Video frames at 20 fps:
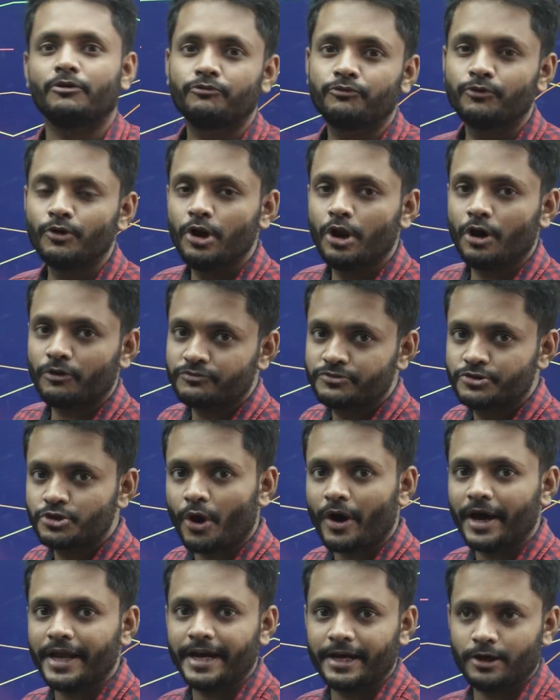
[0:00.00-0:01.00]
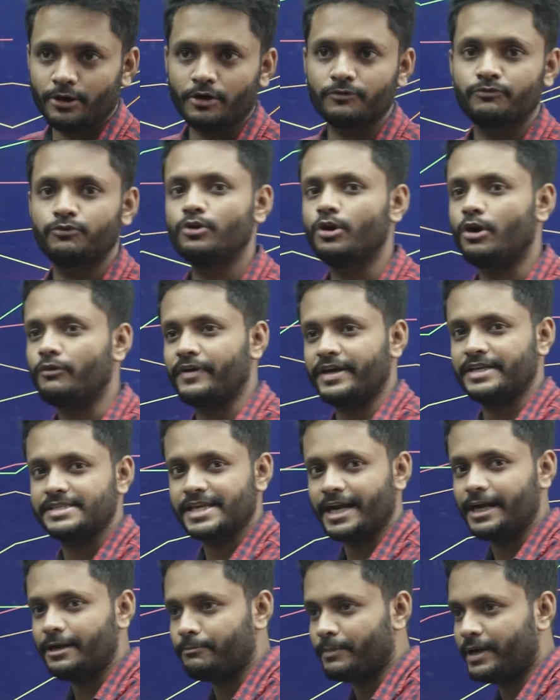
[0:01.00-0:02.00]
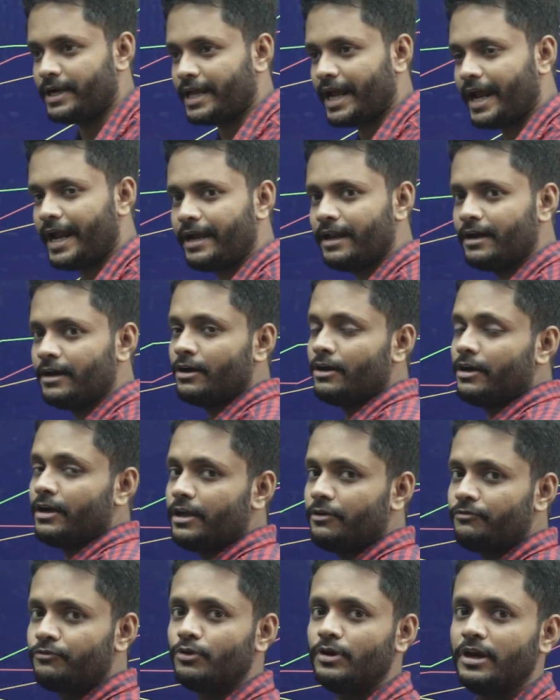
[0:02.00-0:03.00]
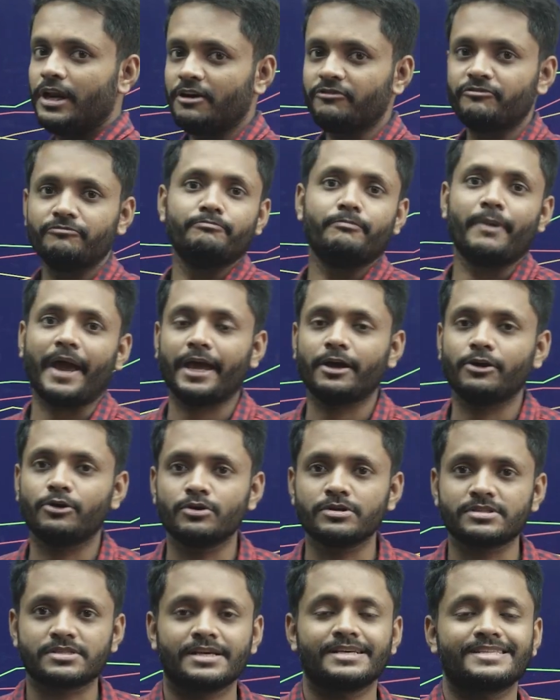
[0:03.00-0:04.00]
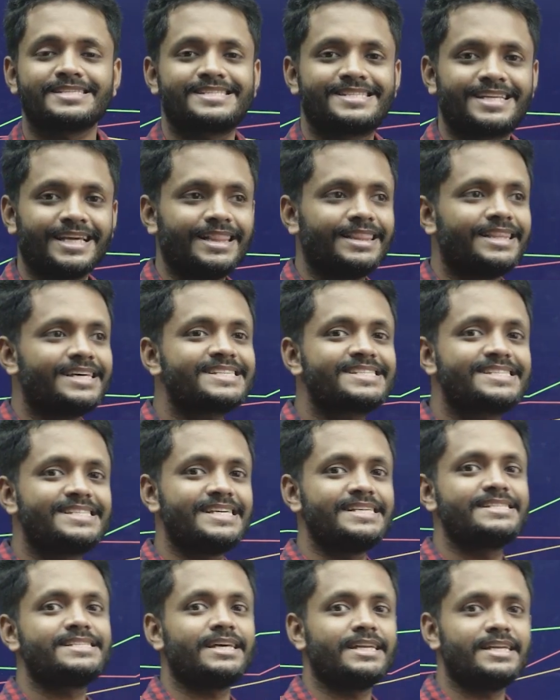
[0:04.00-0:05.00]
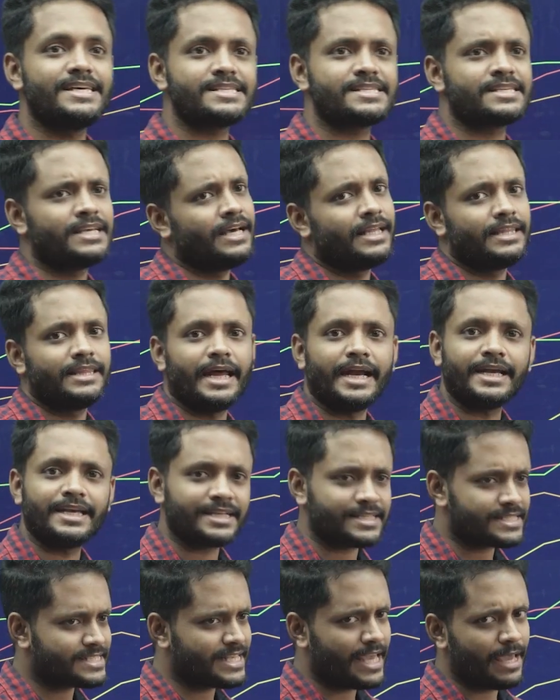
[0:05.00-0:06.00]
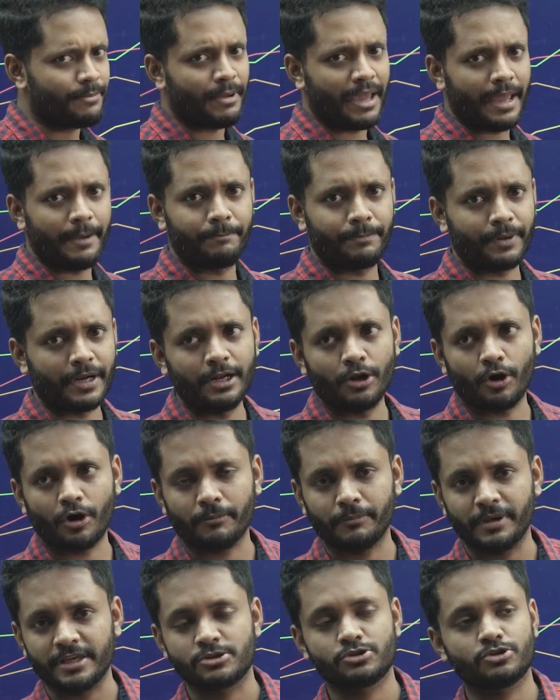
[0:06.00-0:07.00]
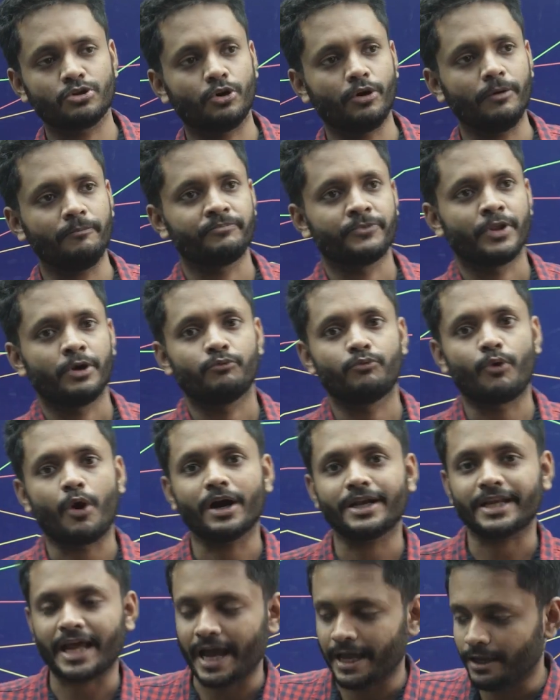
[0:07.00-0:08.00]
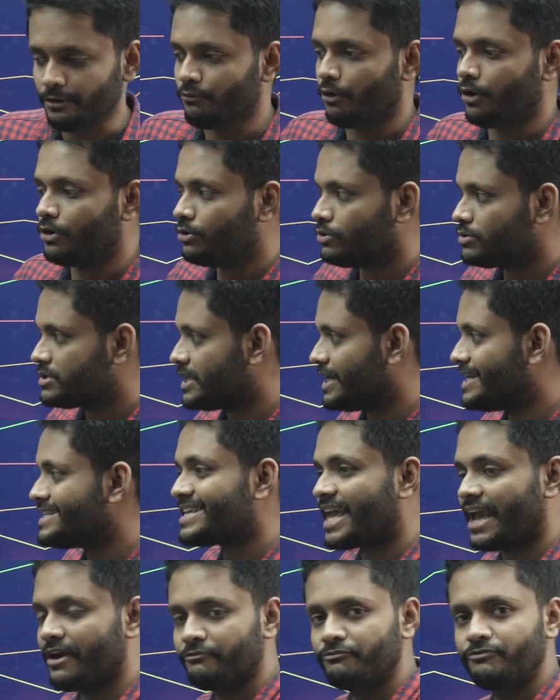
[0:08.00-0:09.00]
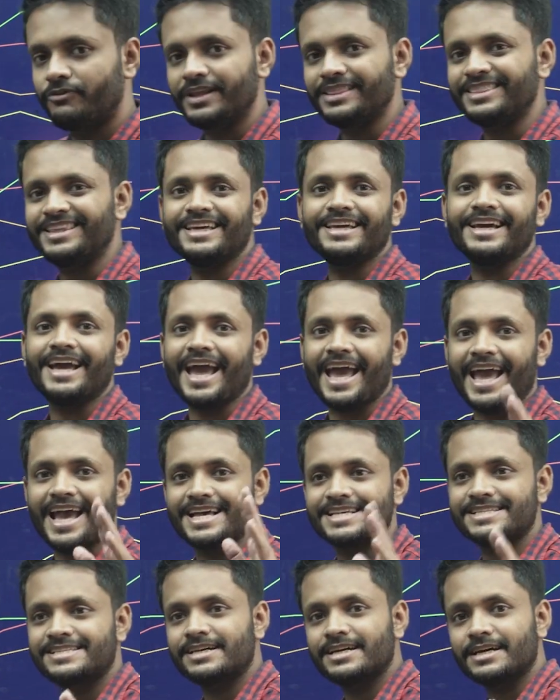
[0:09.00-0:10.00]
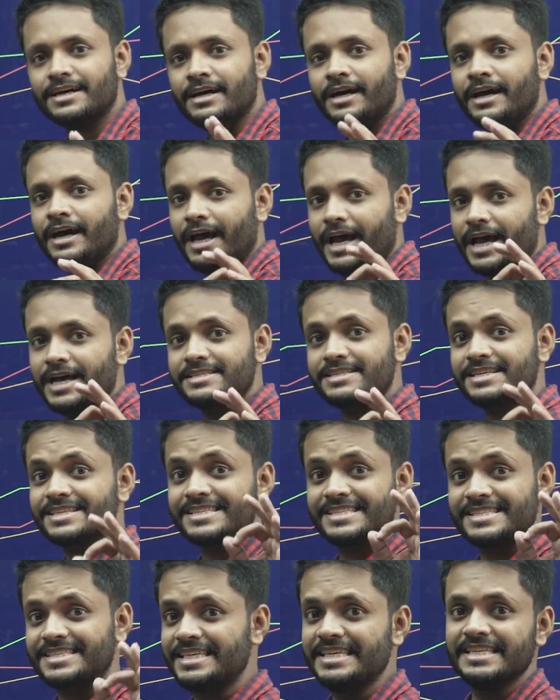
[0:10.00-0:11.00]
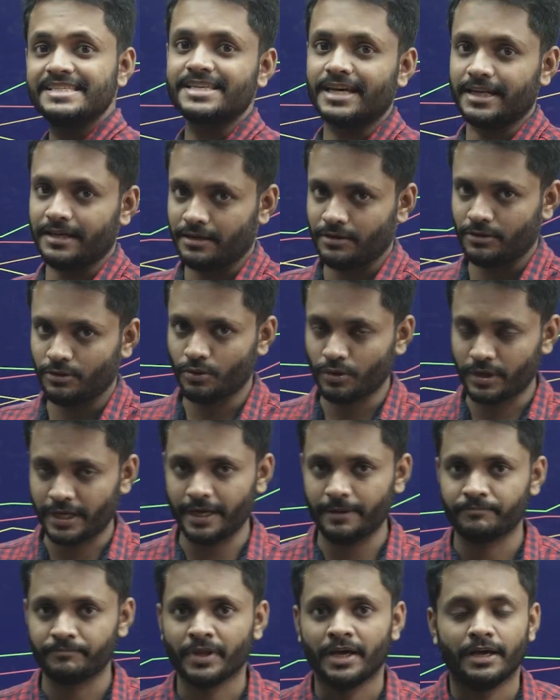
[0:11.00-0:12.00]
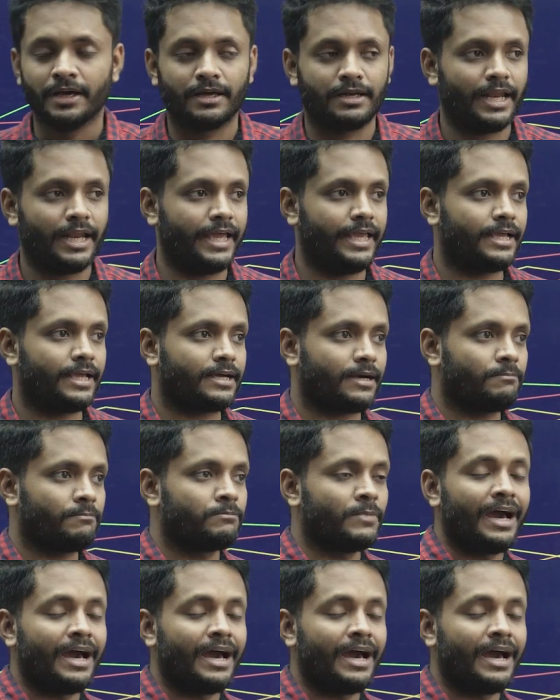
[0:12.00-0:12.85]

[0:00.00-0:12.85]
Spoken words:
full of joy and all, full of excitement. And if you love mangoes, still the season is that same April or May. So what I want to say is everything has a season. Okay, like